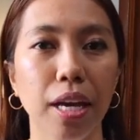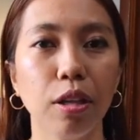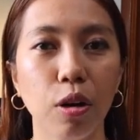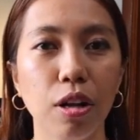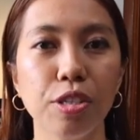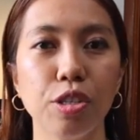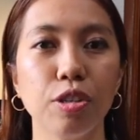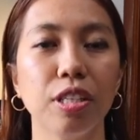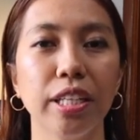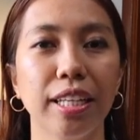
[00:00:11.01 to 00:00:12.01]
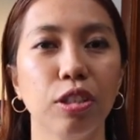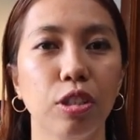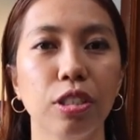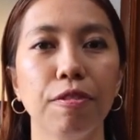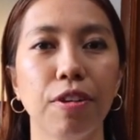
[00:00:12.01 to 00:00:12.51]
bell all so you'll get
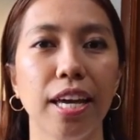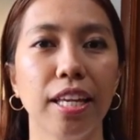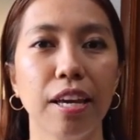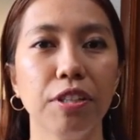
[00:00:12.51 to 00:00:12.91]
notified